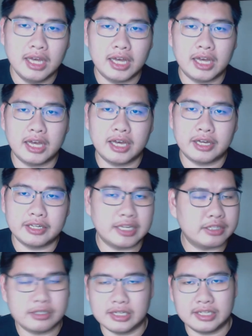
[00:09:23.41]

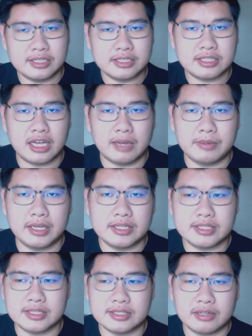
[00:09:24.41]
Get the latest
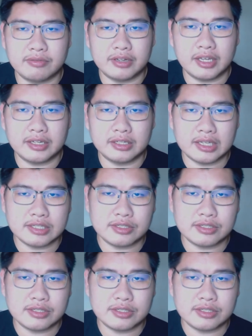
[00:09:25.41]
updates and stuff like that. And